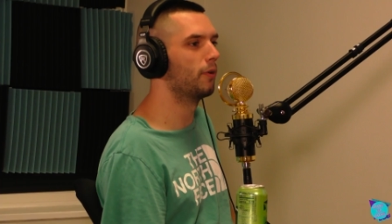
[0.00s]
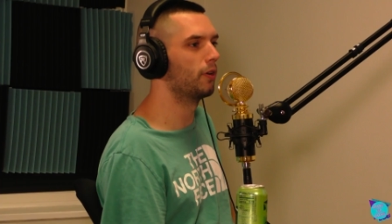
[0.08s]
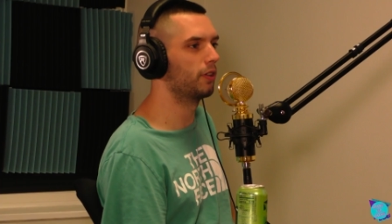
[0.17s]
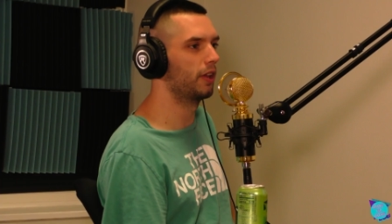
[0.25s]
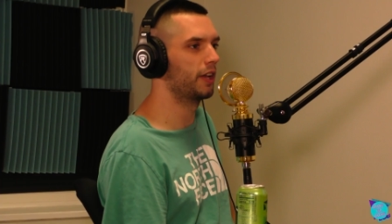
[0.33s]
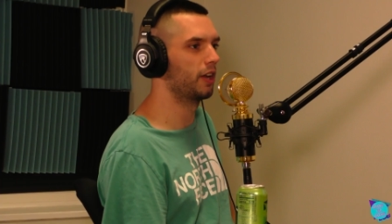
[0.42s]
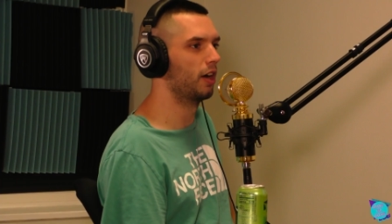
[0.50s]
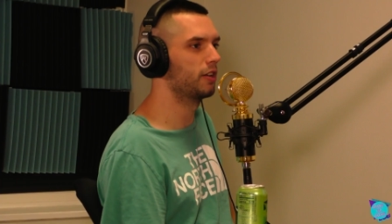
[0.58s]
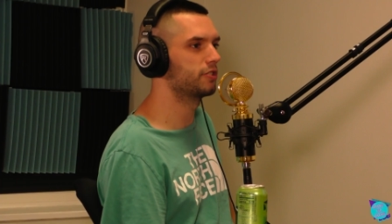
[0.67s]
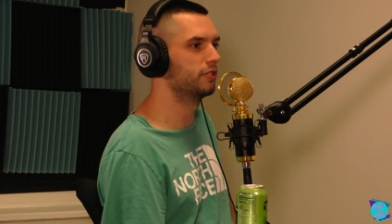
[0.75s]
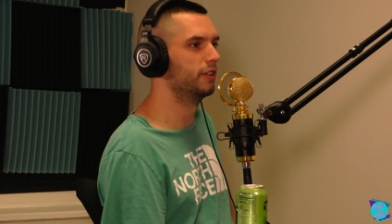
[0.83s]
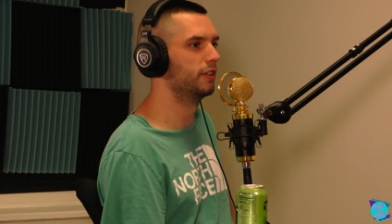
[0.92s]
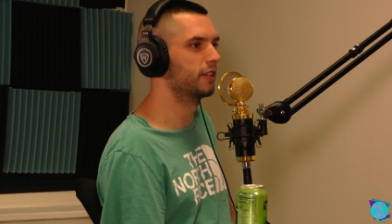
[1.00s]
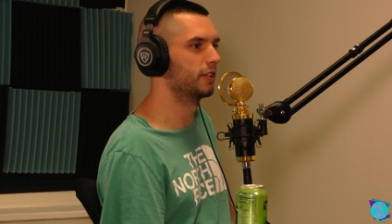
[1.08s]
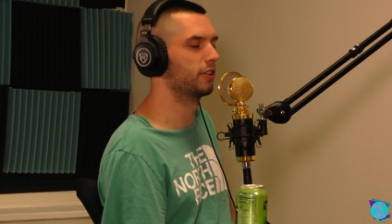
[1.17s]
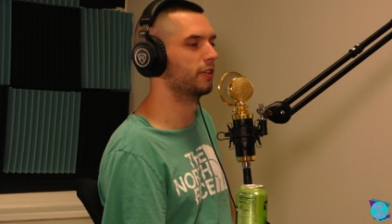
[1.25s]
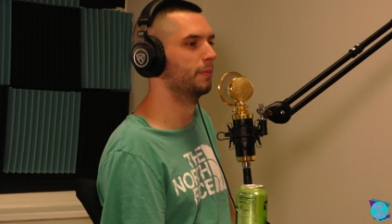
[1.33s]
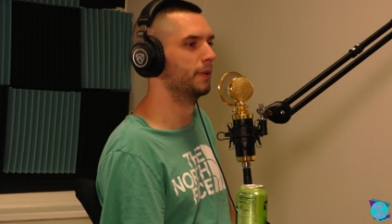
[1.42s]
like us, or do you think
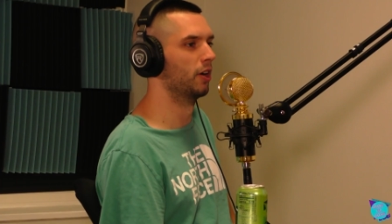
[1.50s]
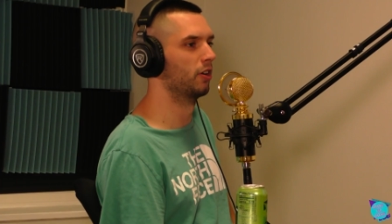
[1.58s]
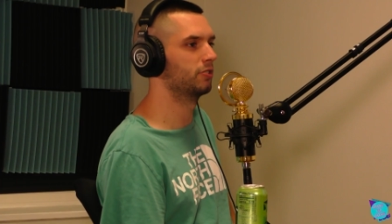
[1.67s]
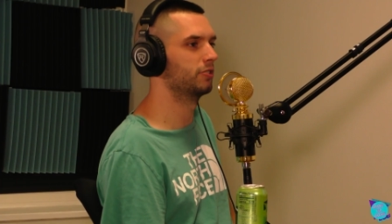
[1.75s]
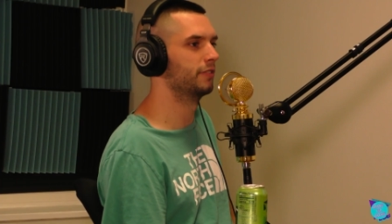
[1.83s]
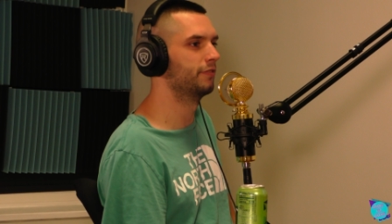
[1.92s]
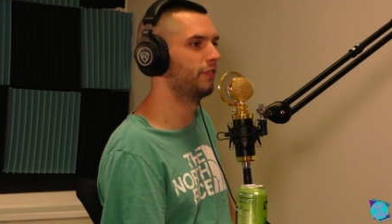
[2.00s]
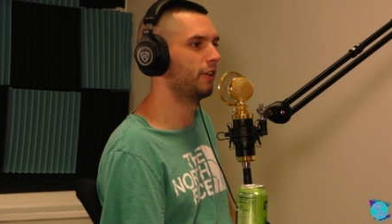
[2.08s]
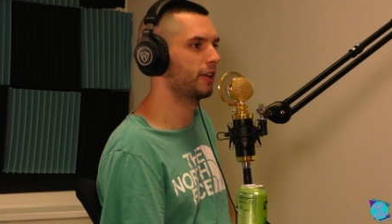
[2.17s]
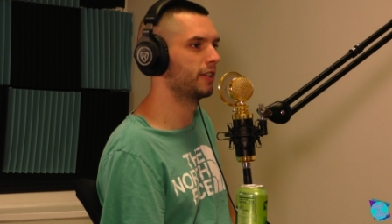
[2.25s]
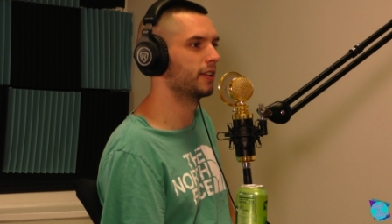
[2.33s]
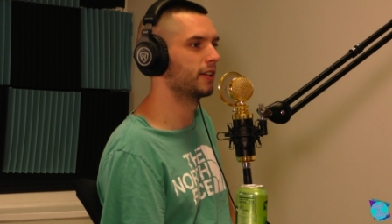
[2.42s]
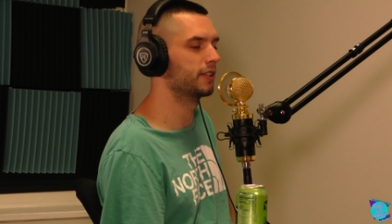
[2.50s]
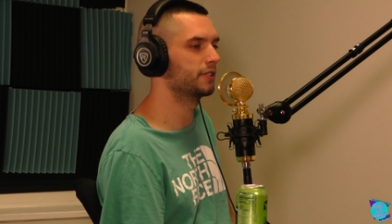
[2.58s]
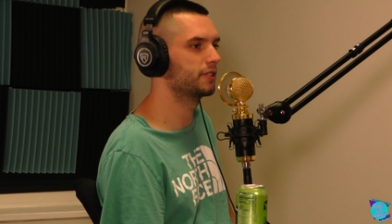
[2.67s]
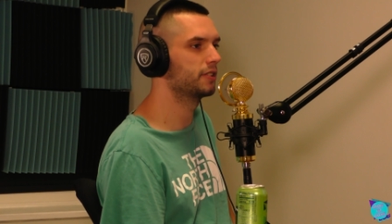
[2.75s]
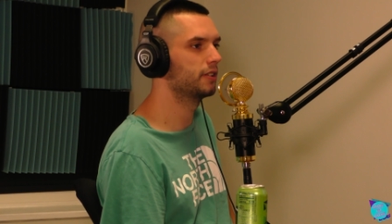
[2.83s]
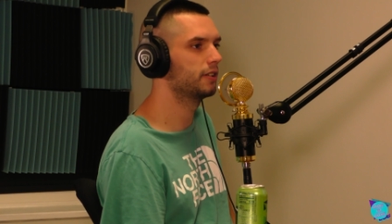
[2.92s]
they're gonna be ugly fucking
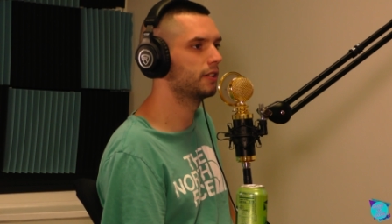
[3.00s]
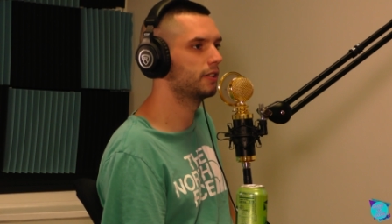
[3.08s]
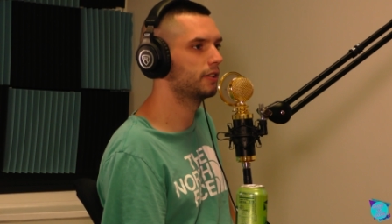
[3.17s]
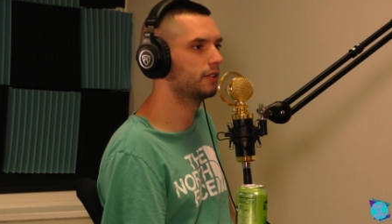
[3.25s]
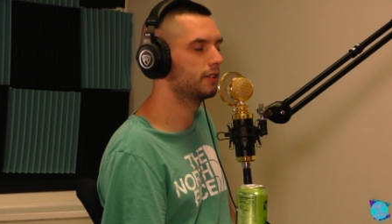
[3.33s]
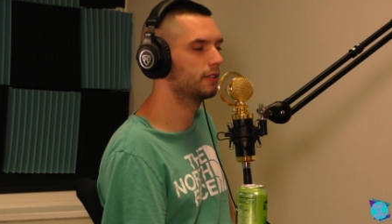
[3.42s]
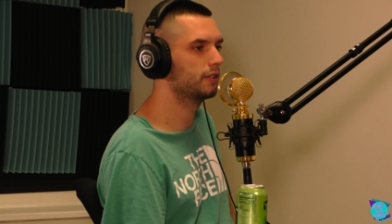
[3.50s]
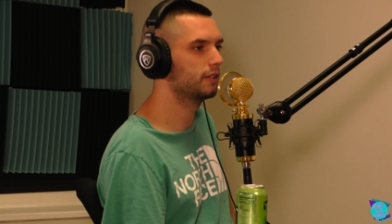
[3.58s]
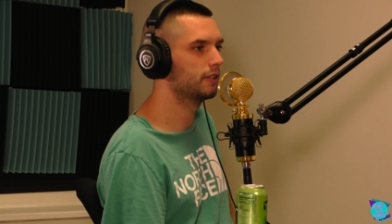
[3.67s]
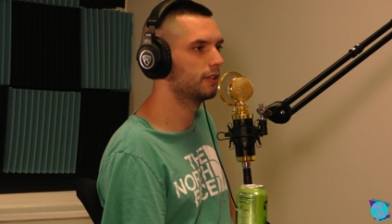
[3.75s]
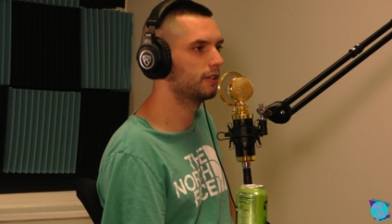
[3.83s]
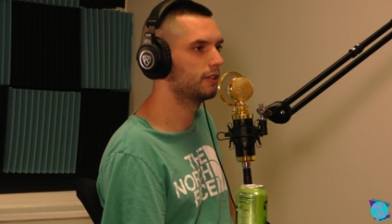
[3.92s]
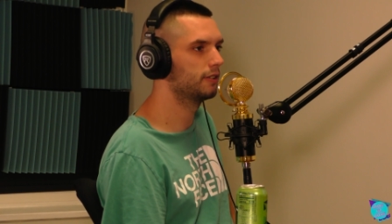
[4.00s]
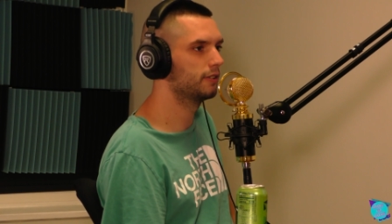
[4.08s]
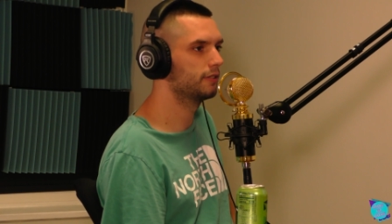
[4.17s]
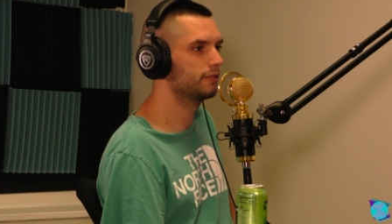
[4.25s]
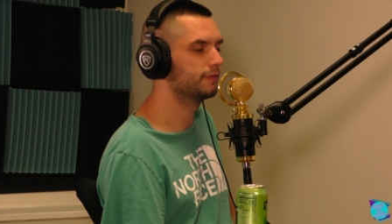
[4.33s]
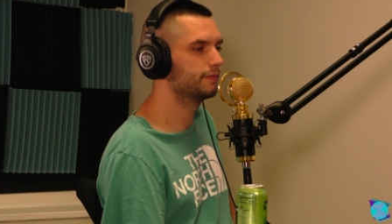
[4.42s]
things? I think they would look like
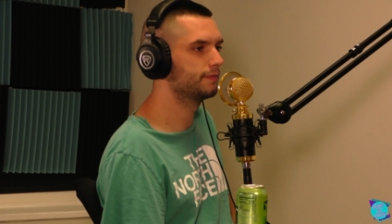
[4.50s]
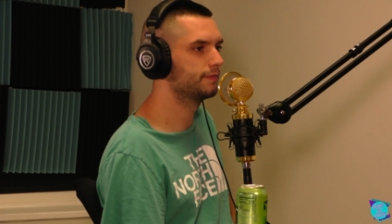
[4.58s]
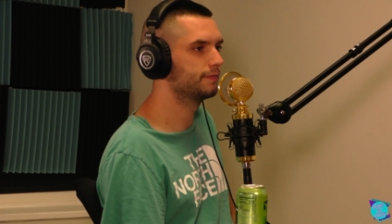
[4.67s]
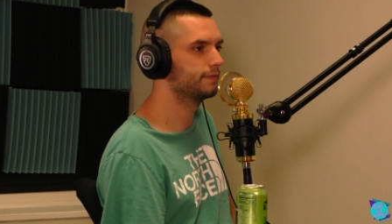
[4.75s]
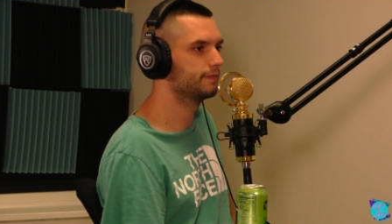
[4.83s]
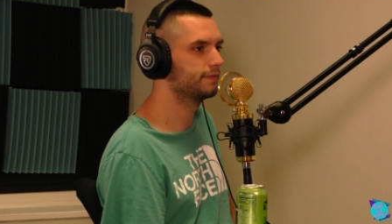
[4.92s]
us, but like